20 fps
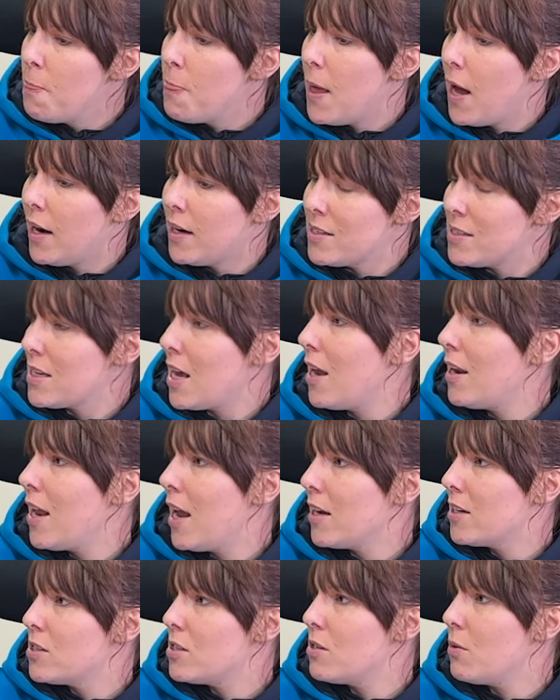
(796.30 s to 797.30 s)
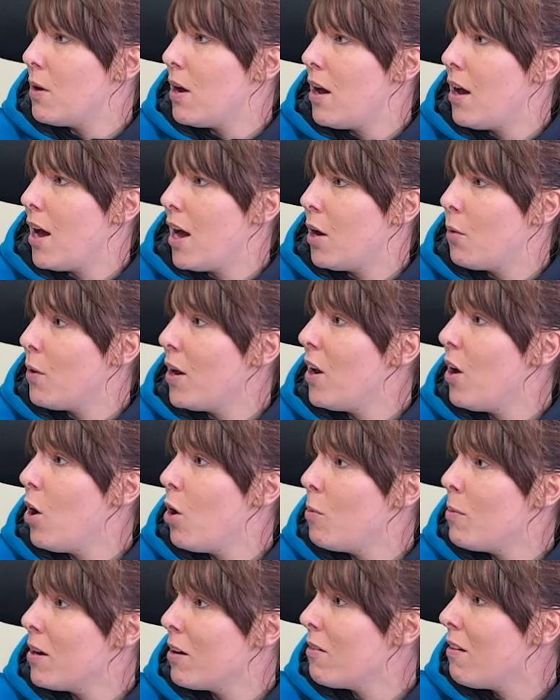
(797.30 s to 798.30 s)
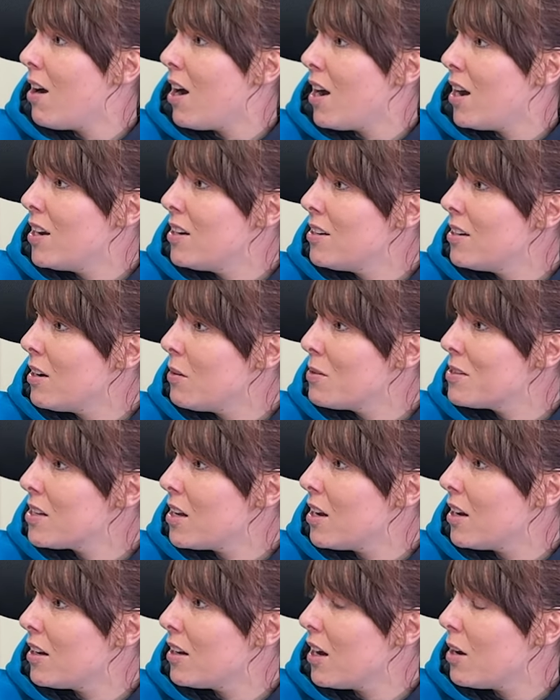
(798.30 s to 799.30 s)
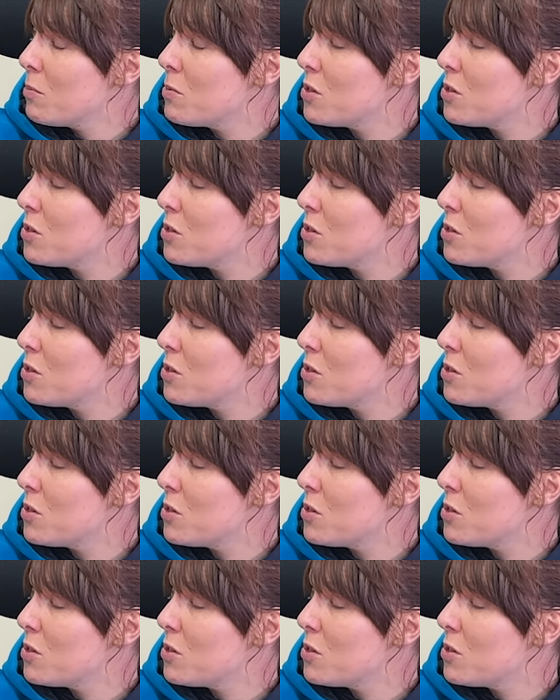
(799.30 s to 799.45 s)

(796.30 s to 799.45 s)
And I sat next to her and I went home and I cried and I was like, I'm